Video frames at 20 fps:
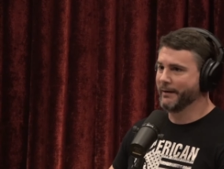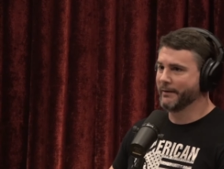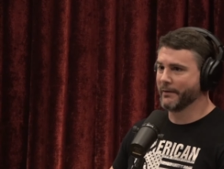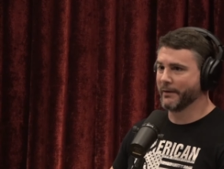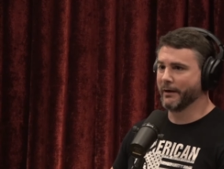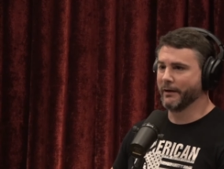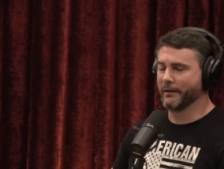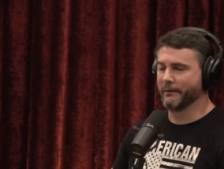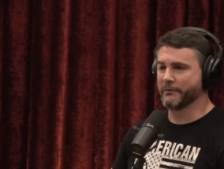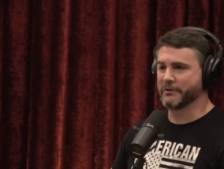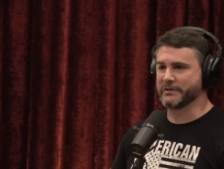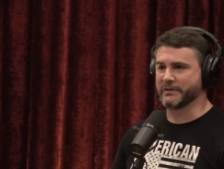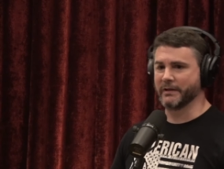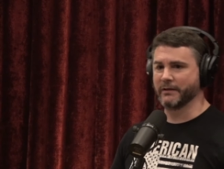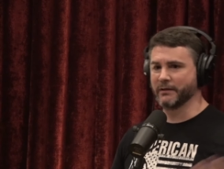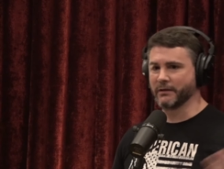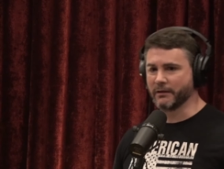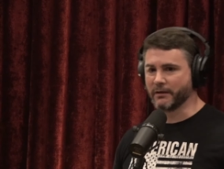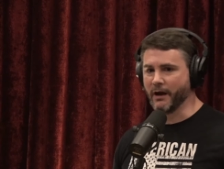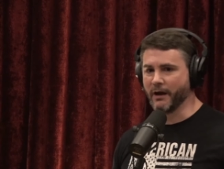And then all of a
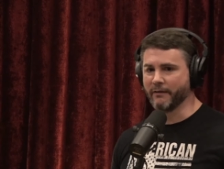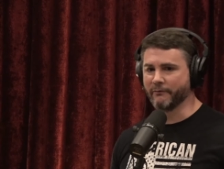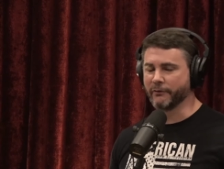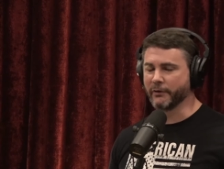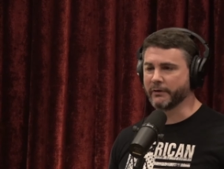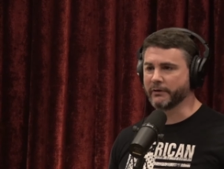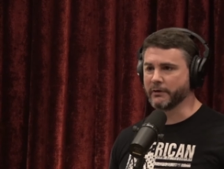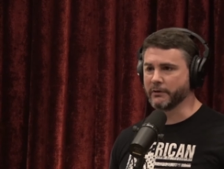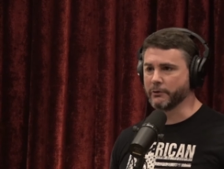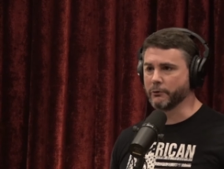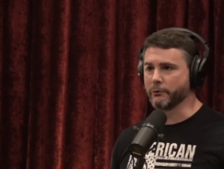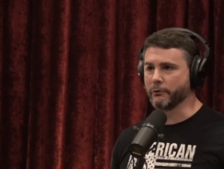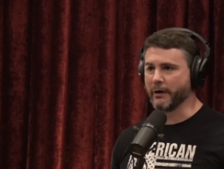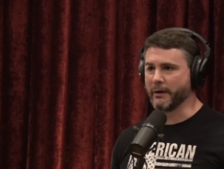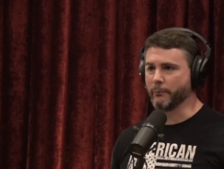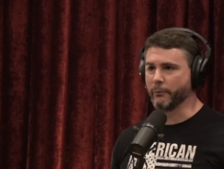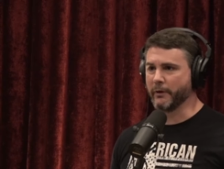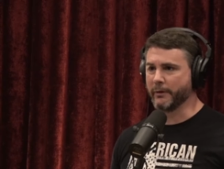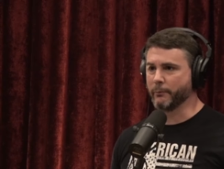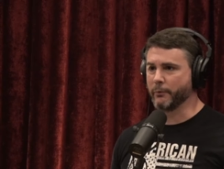sudden the conflict in
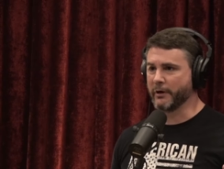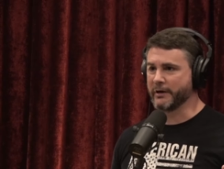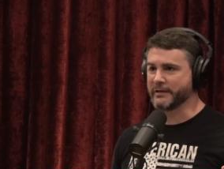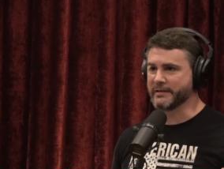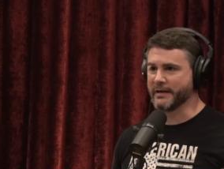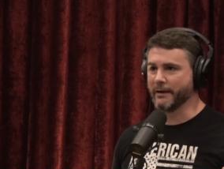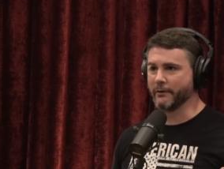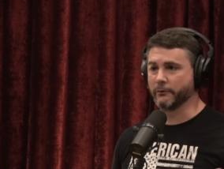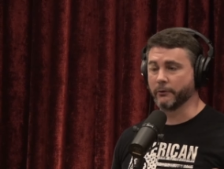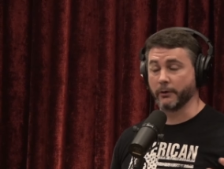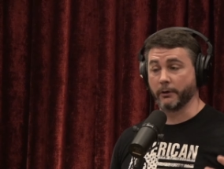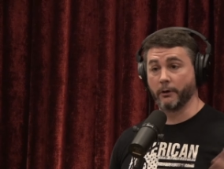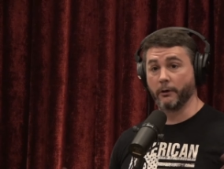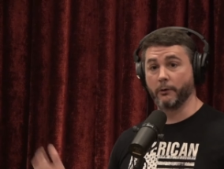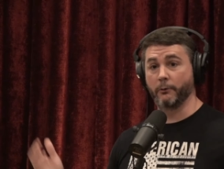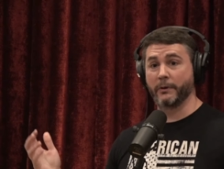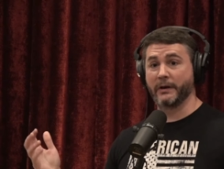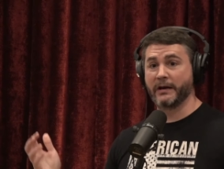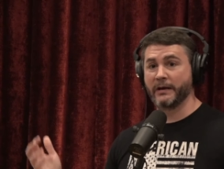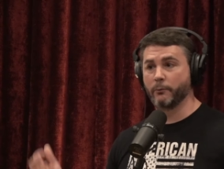Ukraine breaks out and they're like, "Oh,
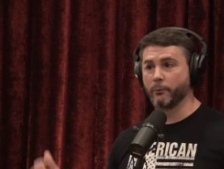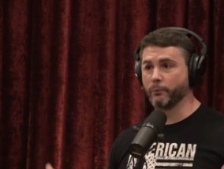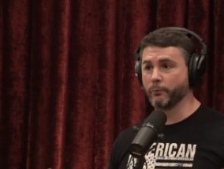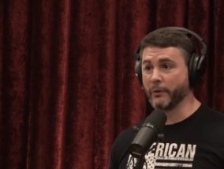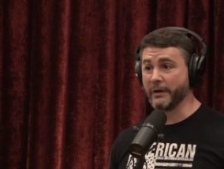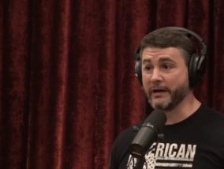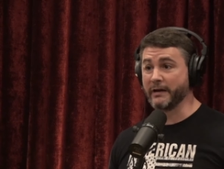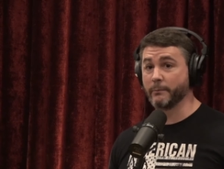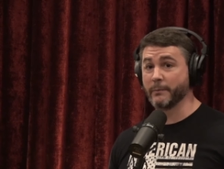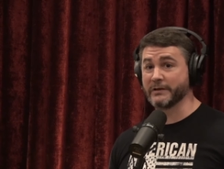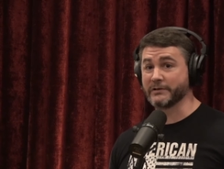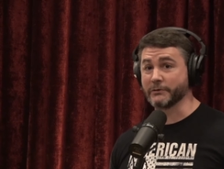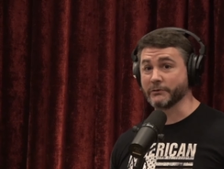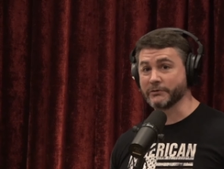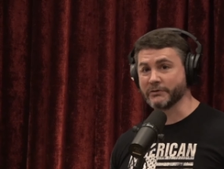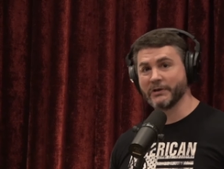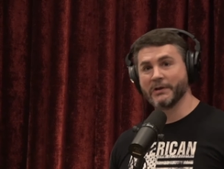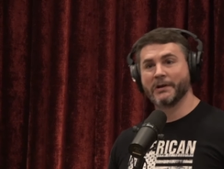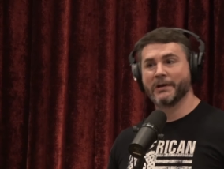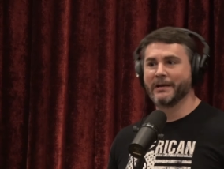we need we need
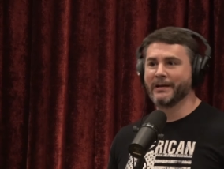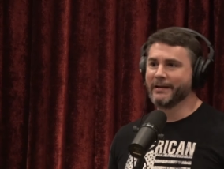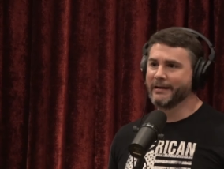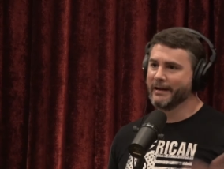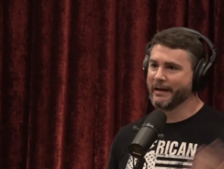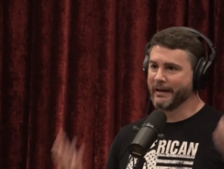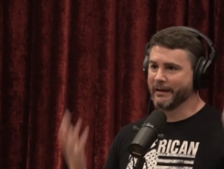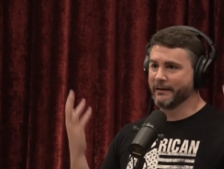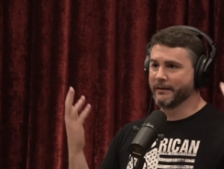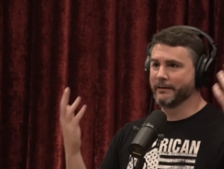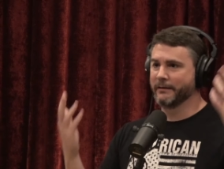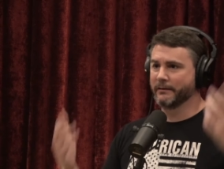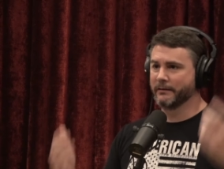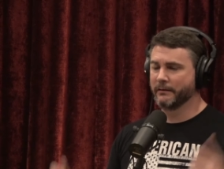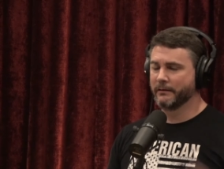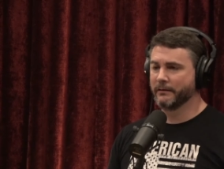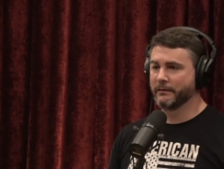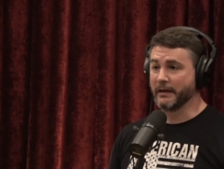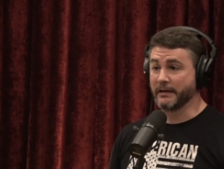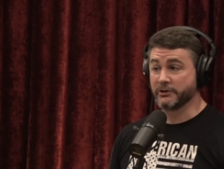missiles." And
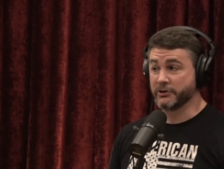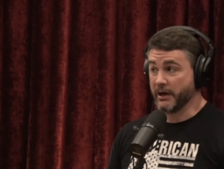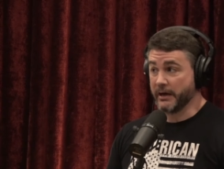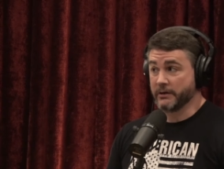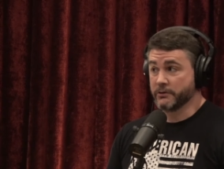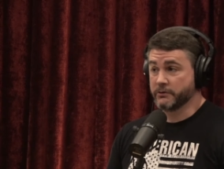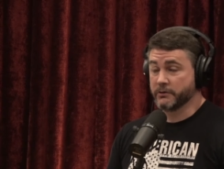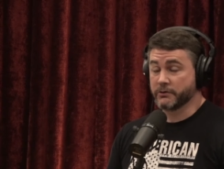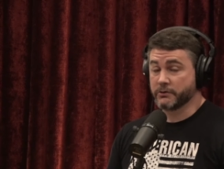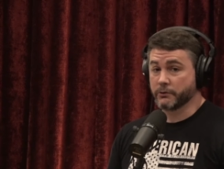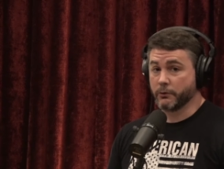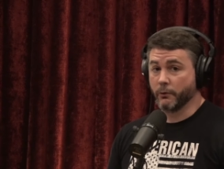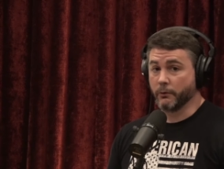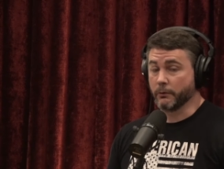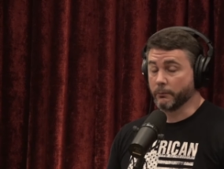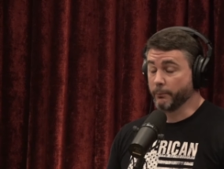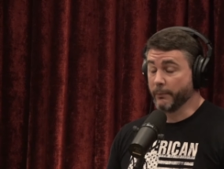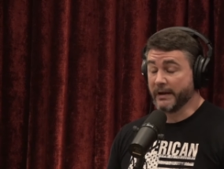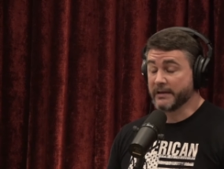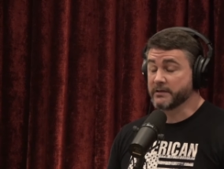they changed the score
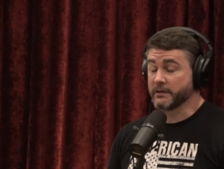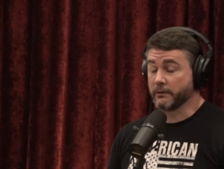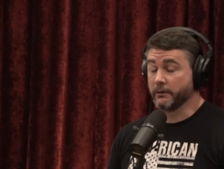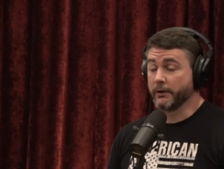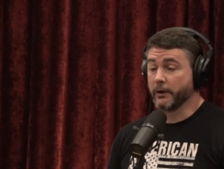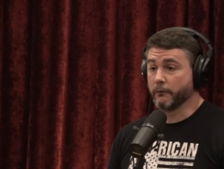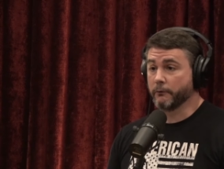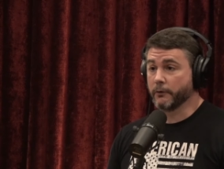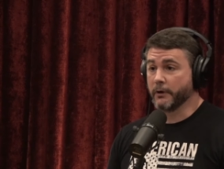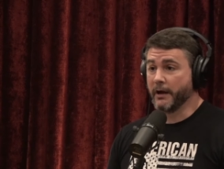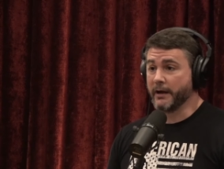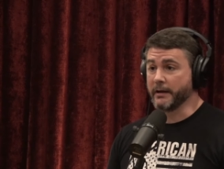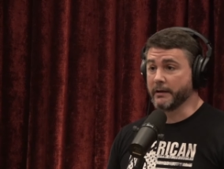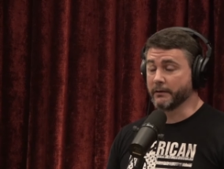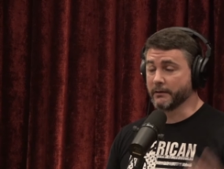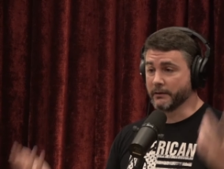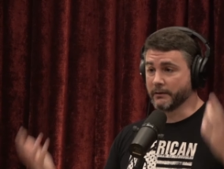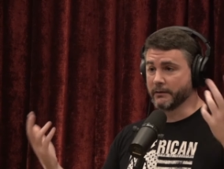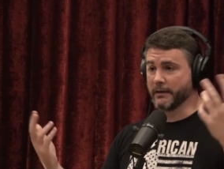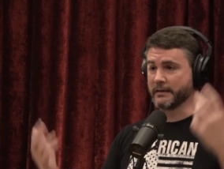basically overnight.
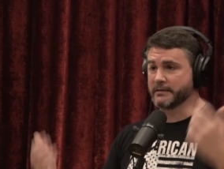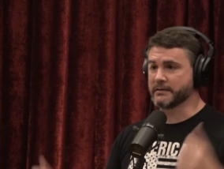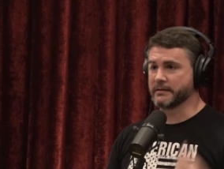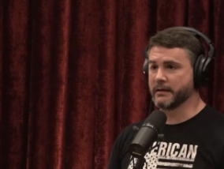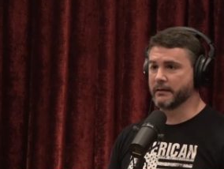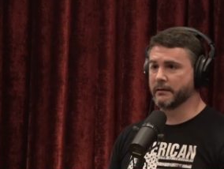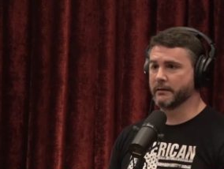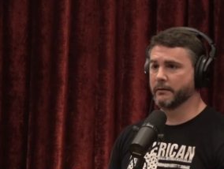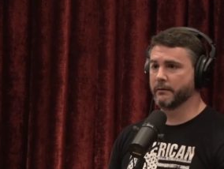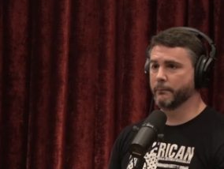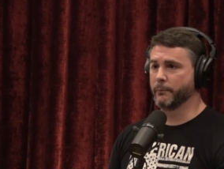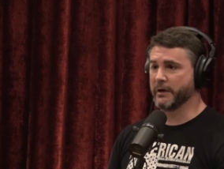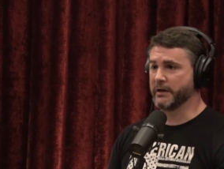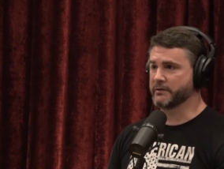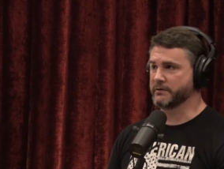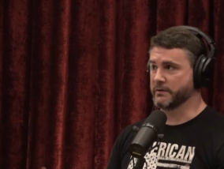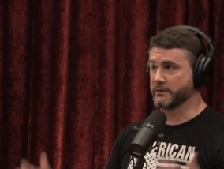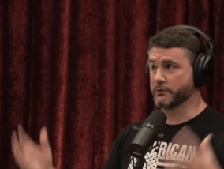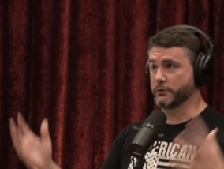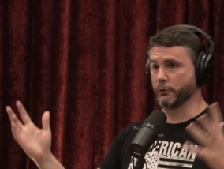That that's a
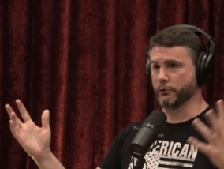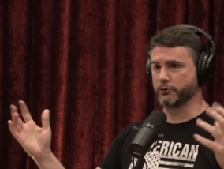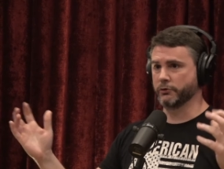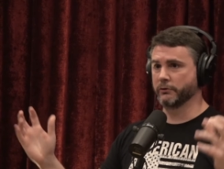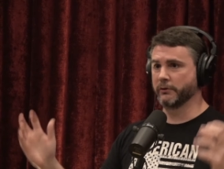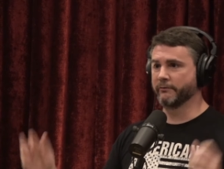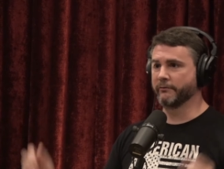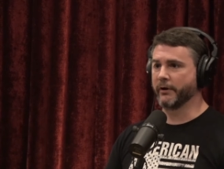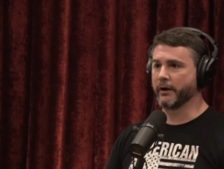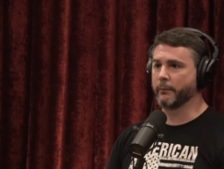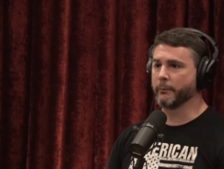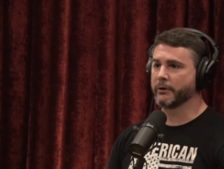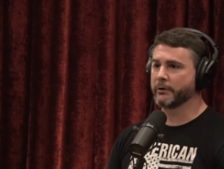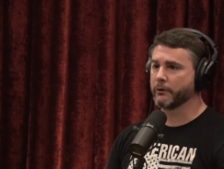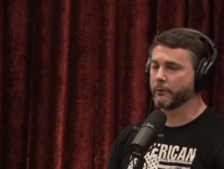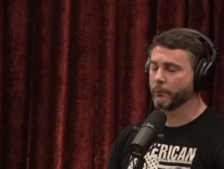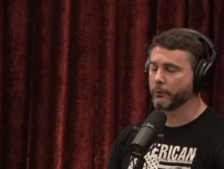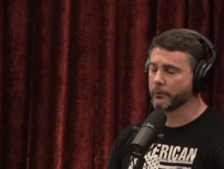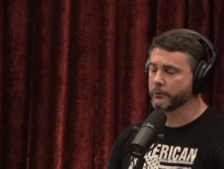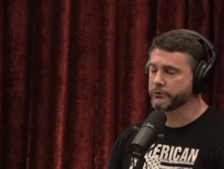because the social environment of
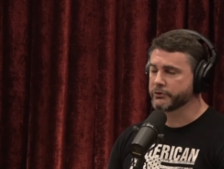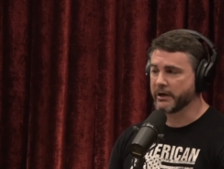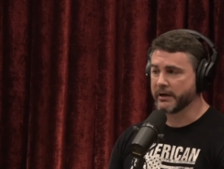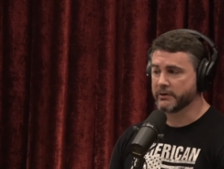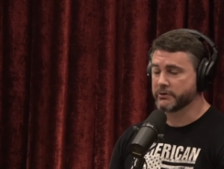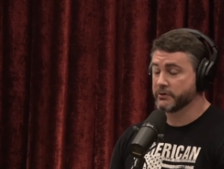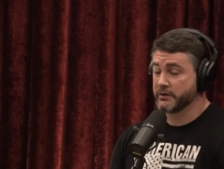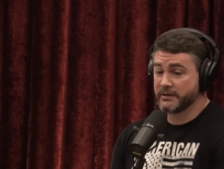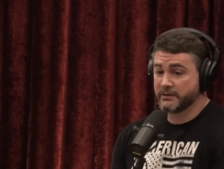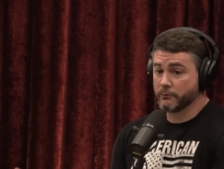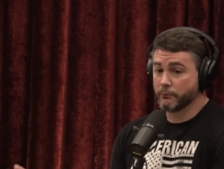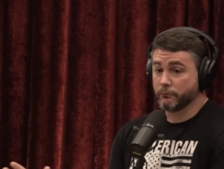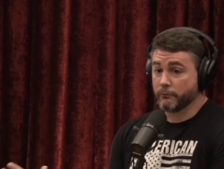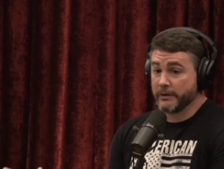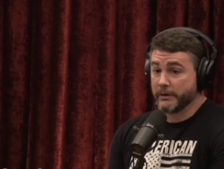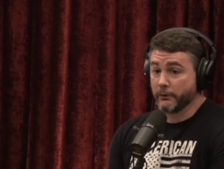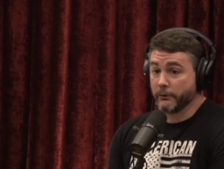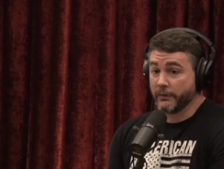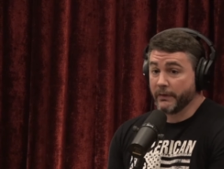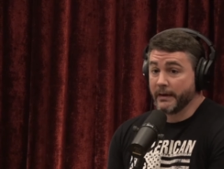the world changed. These are
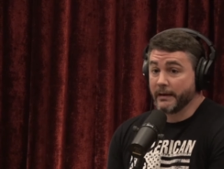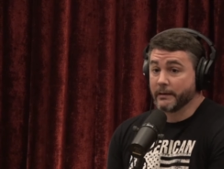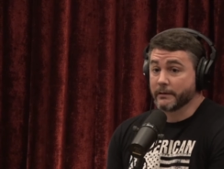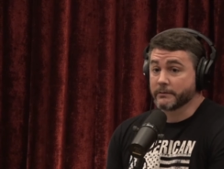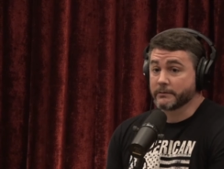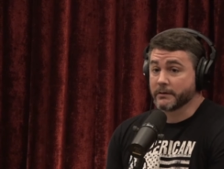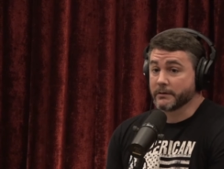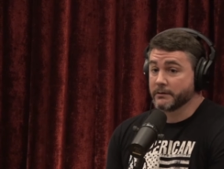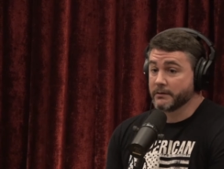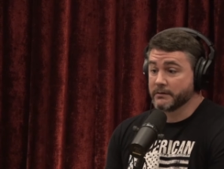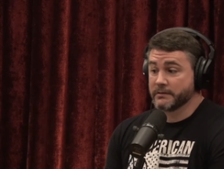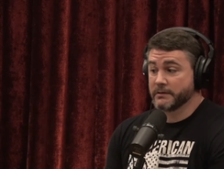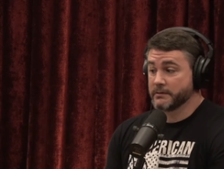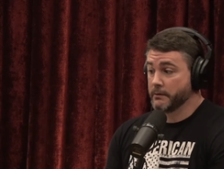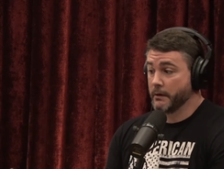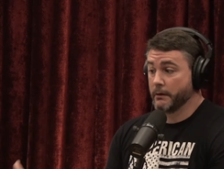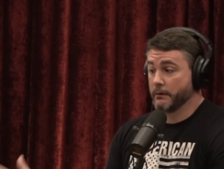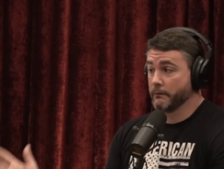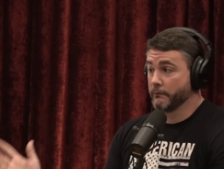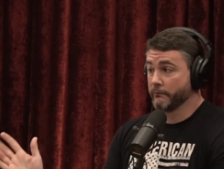real things. Like this is
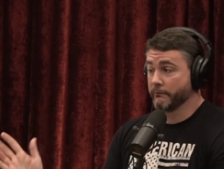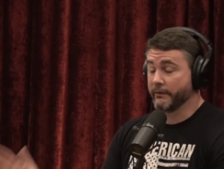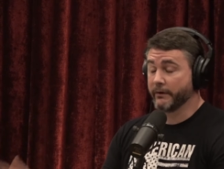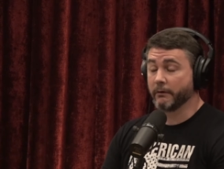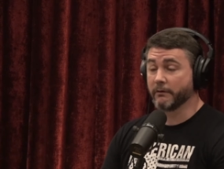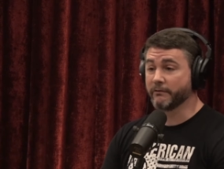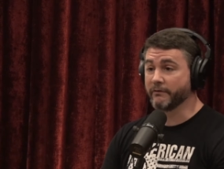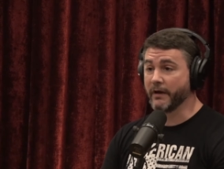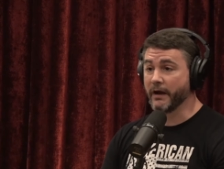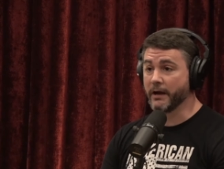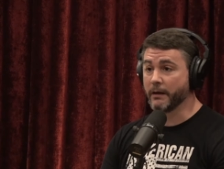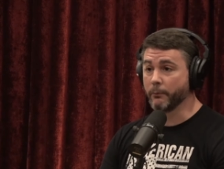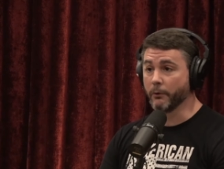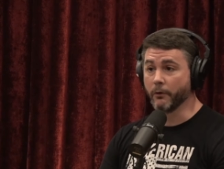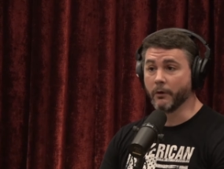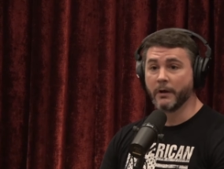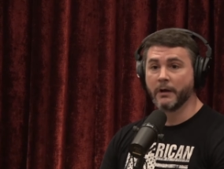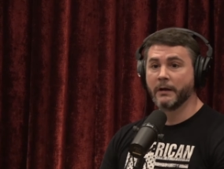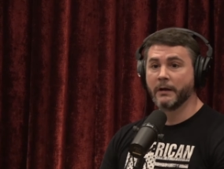all verifiable.